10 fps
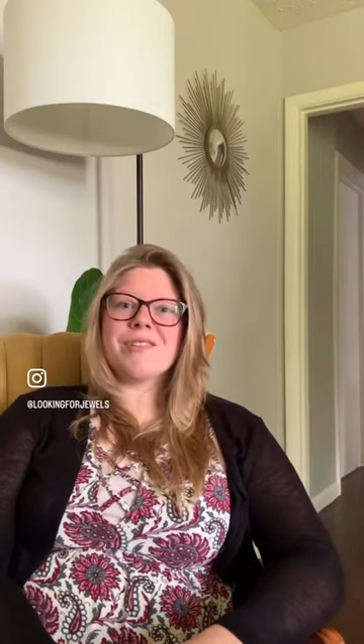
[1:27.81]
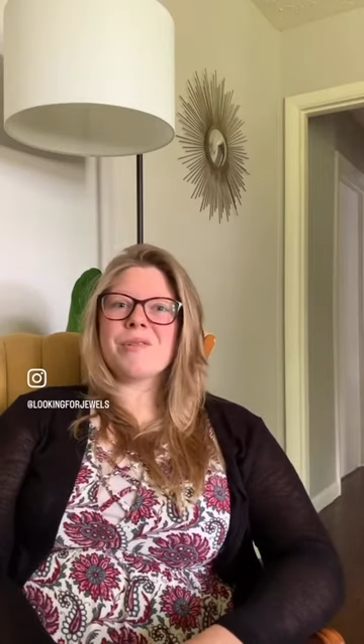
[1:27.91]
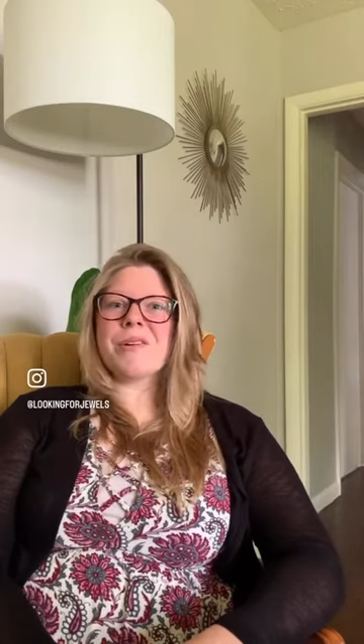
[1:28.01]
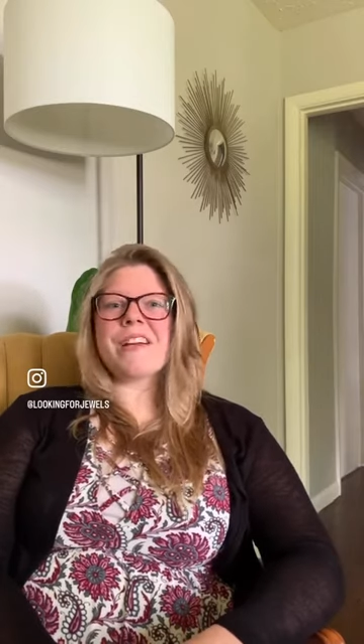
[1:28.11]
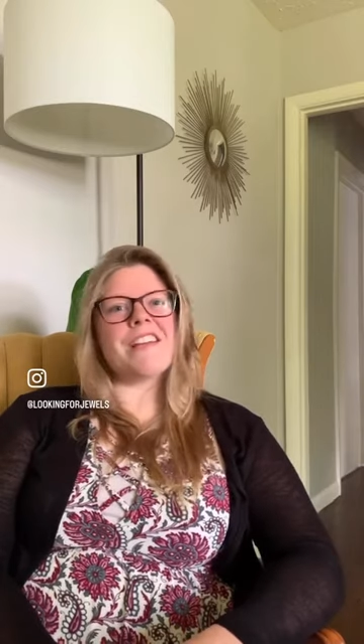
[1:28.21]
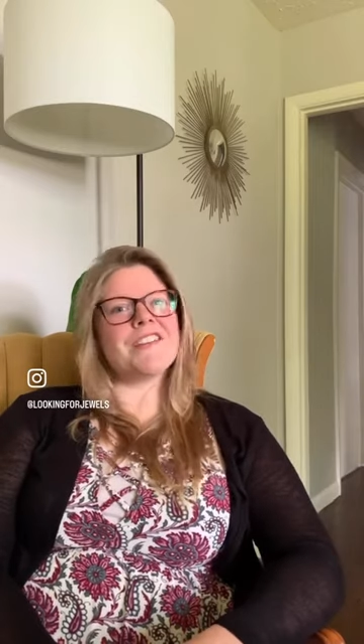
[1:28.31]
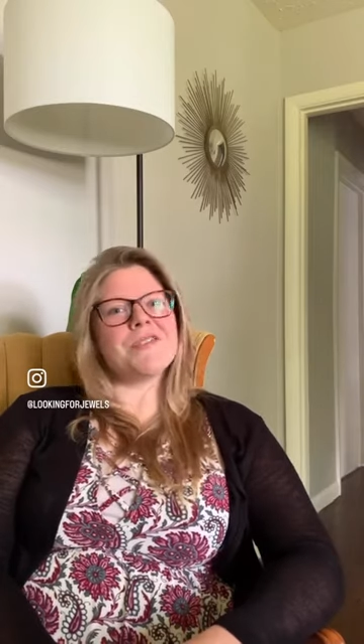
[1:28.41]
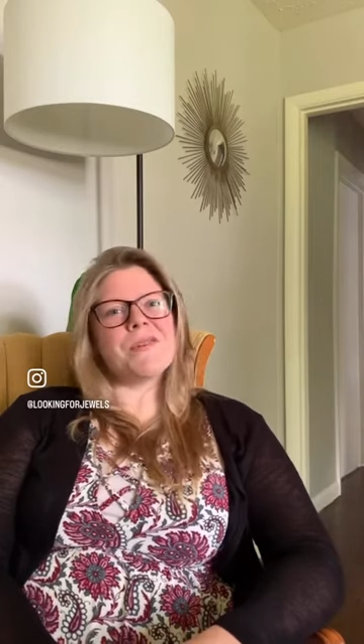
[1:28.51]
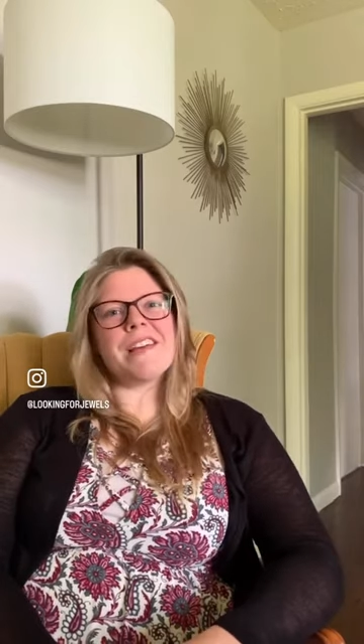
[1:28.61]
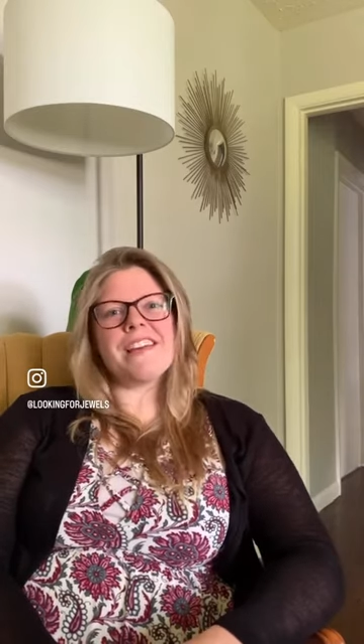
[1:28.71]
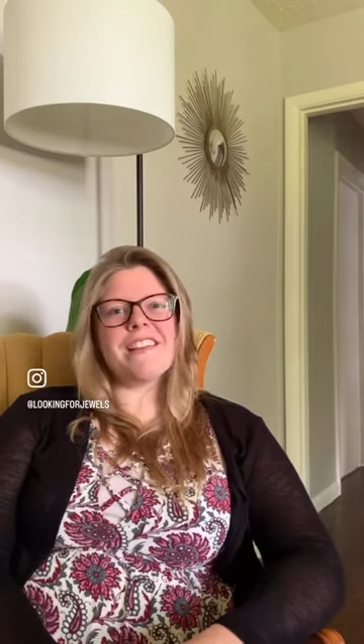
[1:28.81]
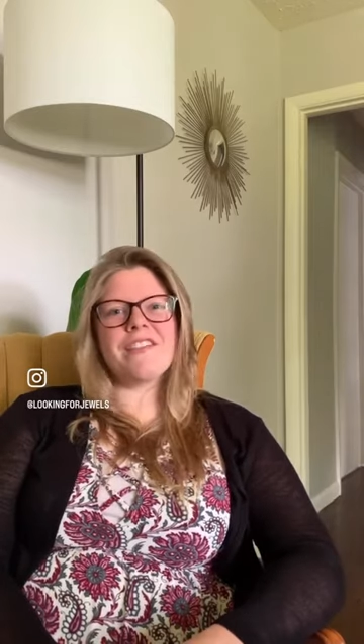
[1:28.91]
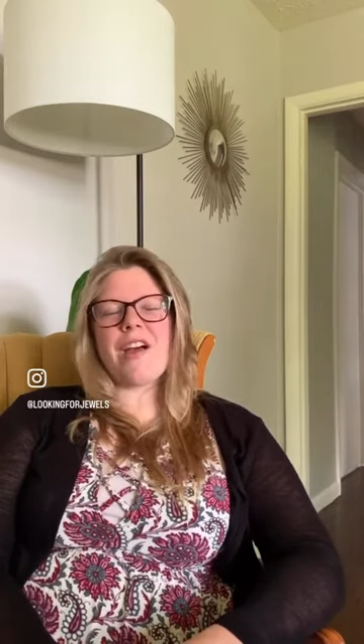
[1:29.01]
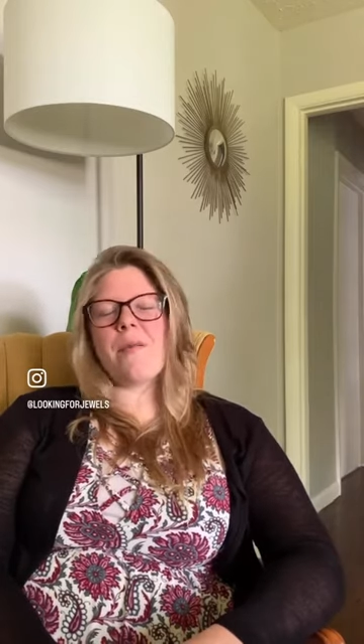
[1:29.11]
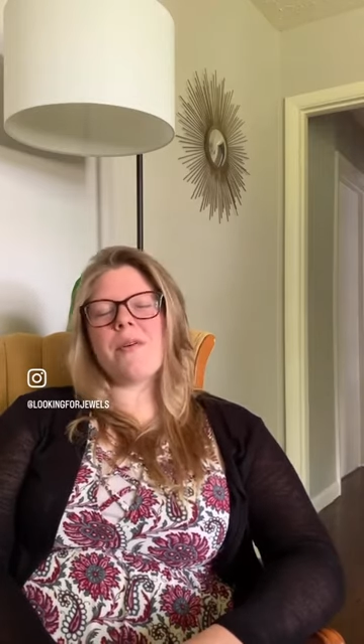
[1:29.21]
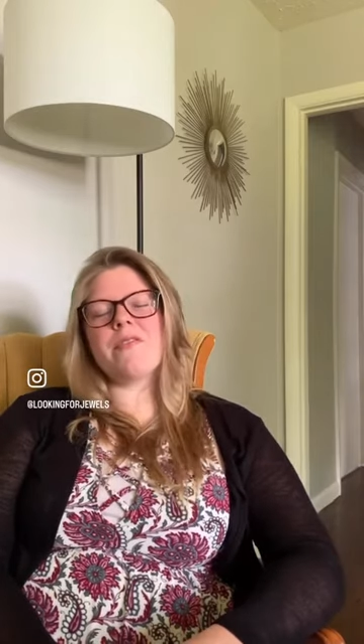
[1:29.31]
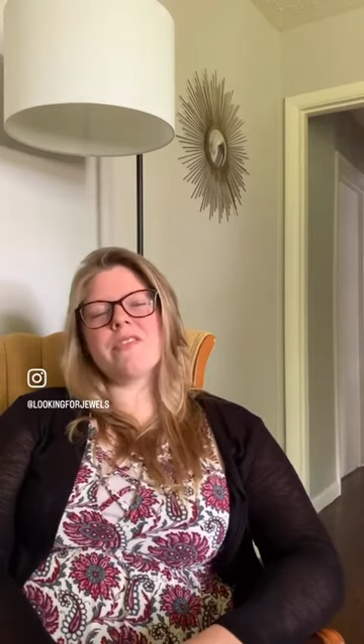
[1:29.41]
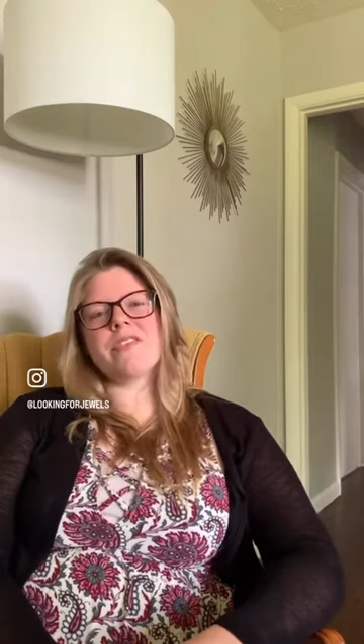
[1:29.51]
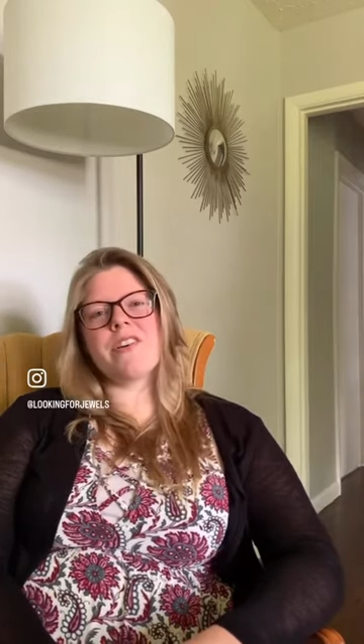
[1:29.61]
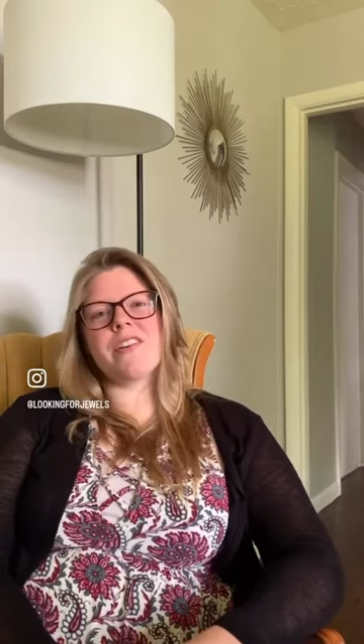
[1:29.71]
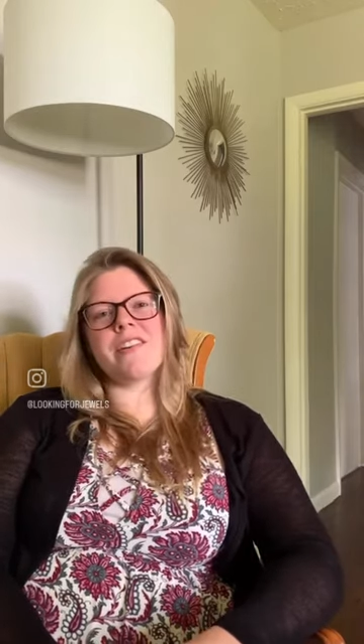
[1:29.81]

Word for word: or enjoy the vibe of the song.